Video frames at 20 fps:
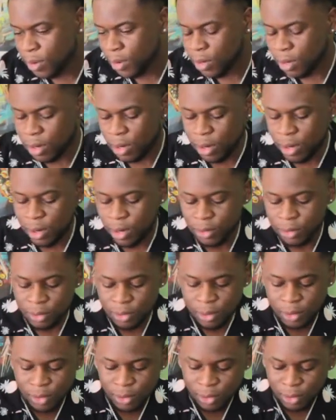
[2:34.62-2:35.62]
Oh,
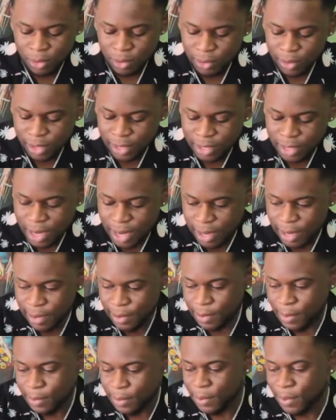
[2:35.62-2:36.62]
Jordan cocaine diet.
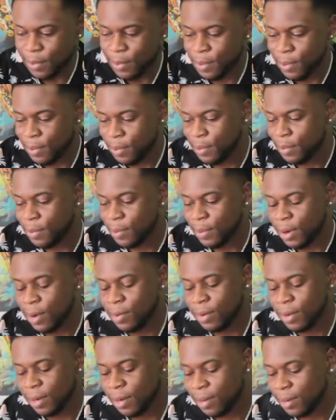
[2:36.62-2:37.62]

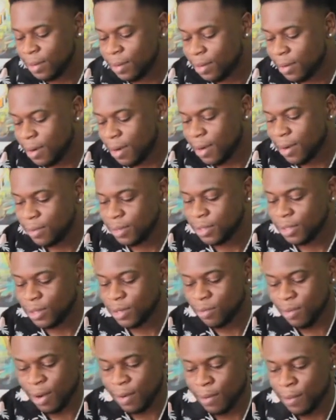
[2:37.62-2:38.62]
Okay, alright, let's
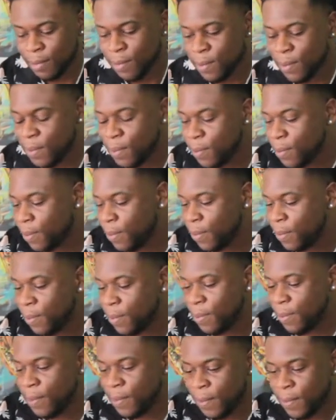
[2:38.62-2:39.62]
keep rocking. Boss, lean,
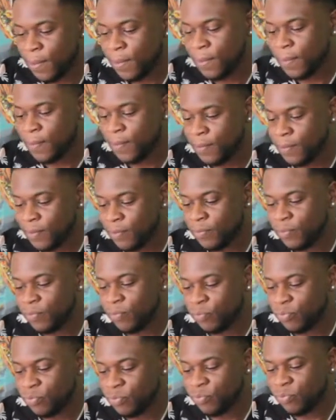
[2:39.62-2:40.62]
lean with a gun like
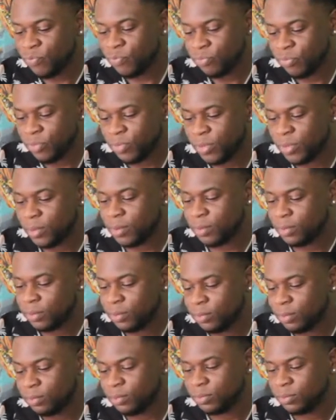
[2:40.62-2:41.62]
Ross. Knowing they
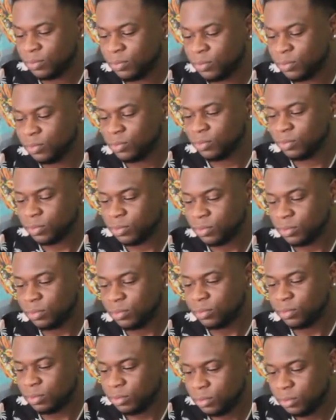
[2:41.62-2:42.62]
dying, they're lying on us.
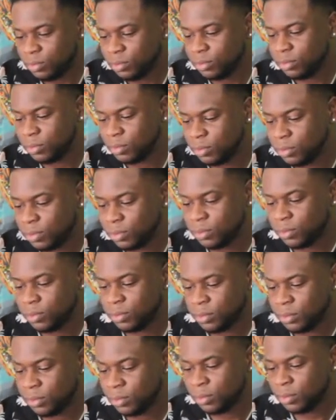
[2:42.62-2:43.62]
No carbon in yard and I'm
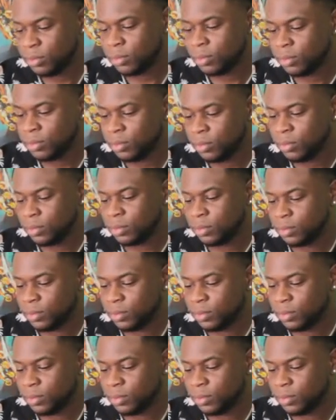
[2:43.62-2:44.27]
flying at dust.